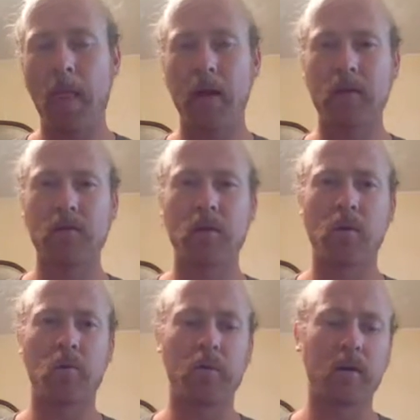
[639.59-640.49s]
And
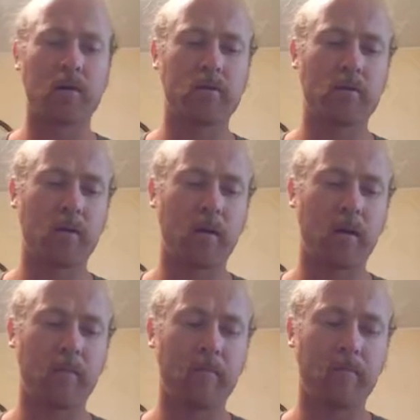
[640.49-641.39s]
so there's
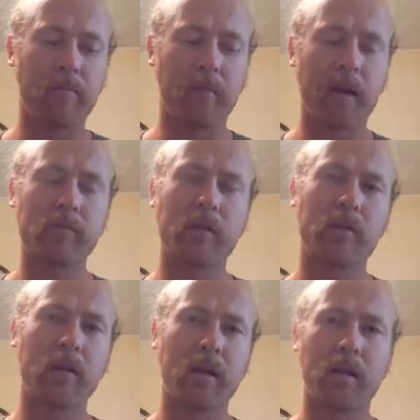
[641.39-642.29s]
um,
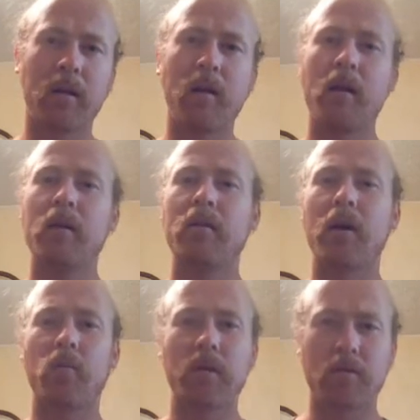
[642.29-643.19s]
everything
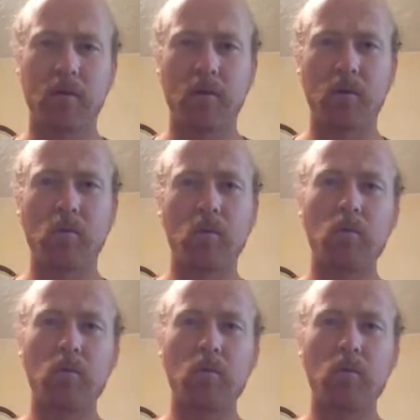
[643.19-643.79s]
that we do,